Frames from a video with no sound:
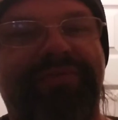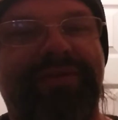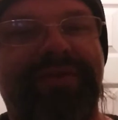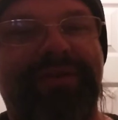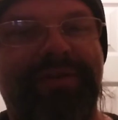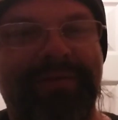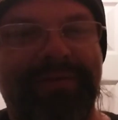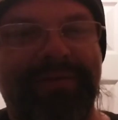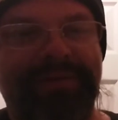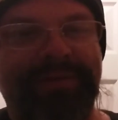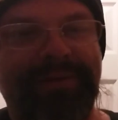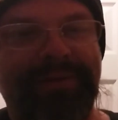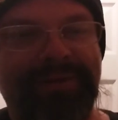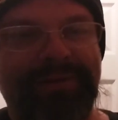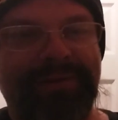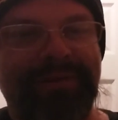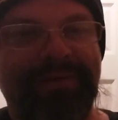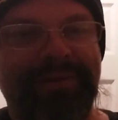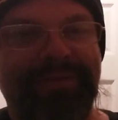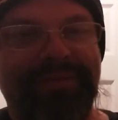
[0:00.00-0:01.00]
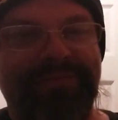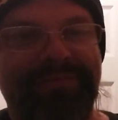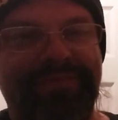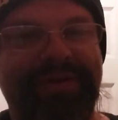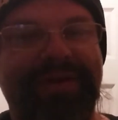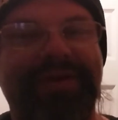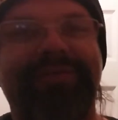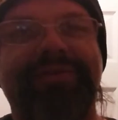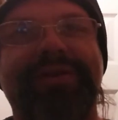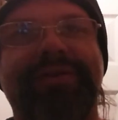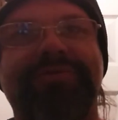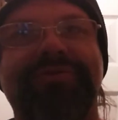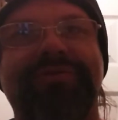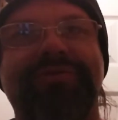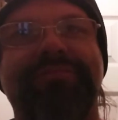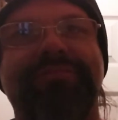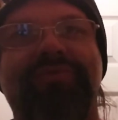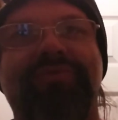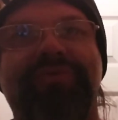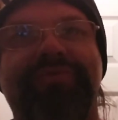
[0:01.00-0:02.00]
Billy Bob Thornton did an
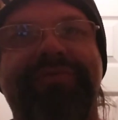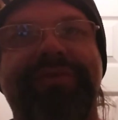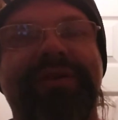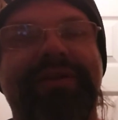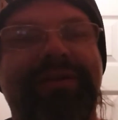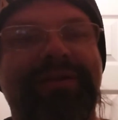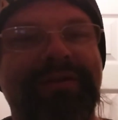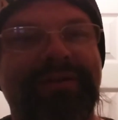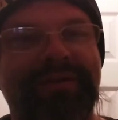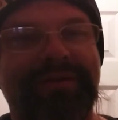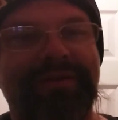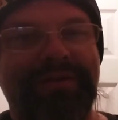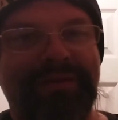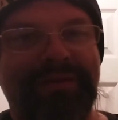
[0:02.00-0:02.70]
awesome job.